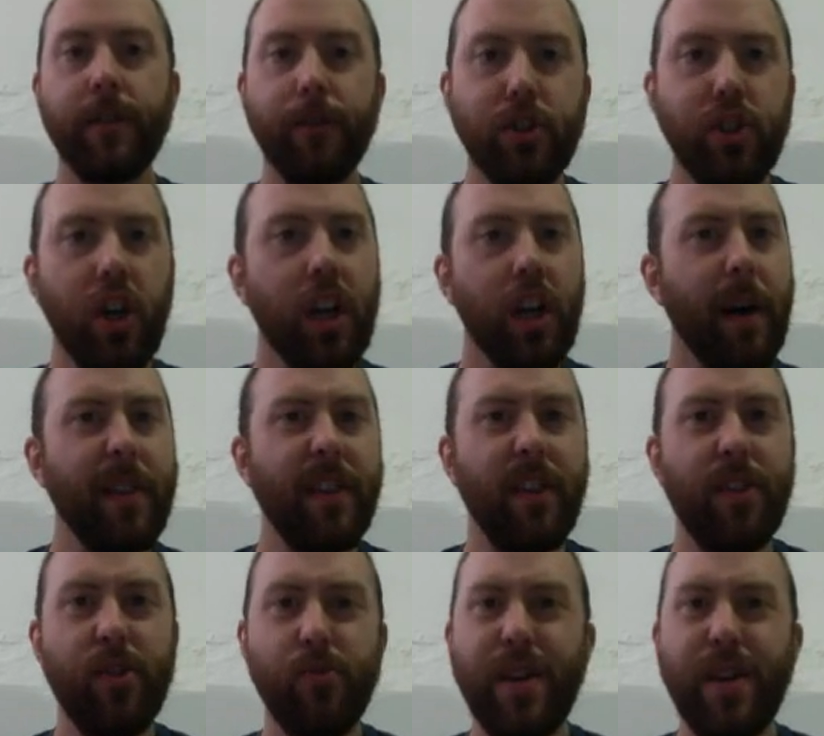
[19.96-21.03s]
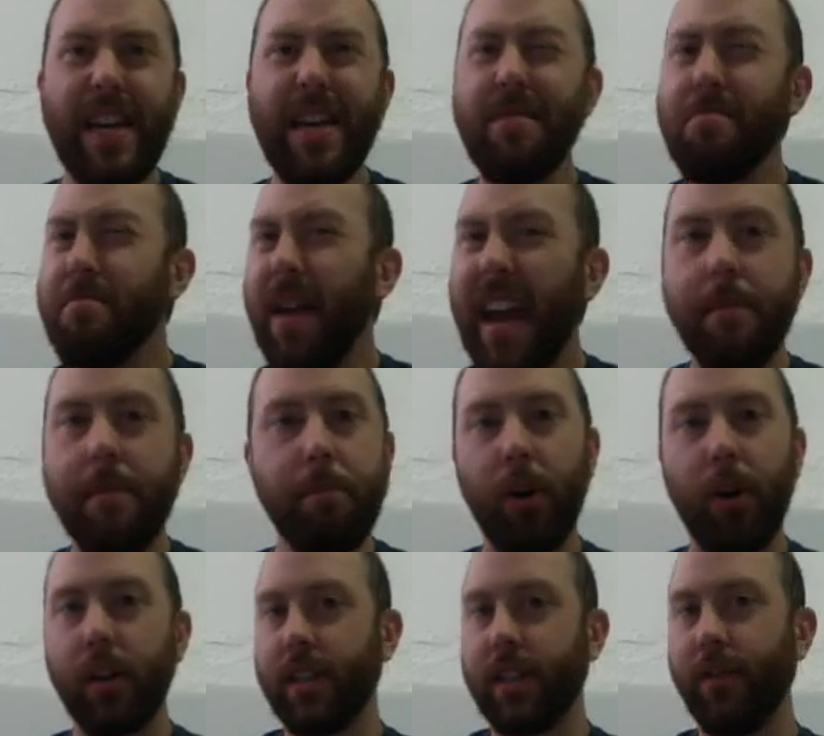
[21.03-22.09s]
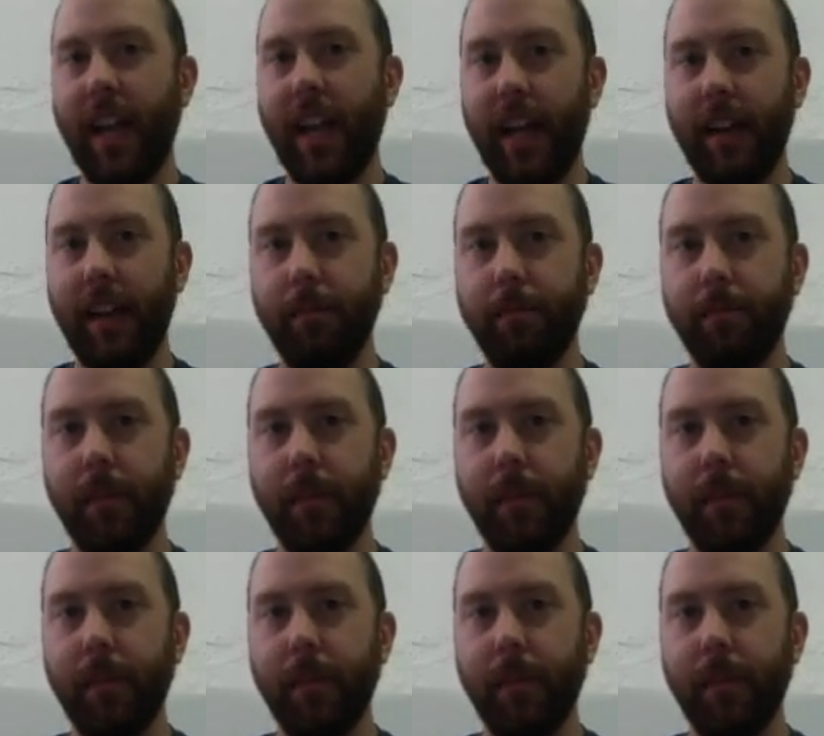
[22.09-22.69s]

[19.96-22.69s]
first talk about the three main parts of an atom.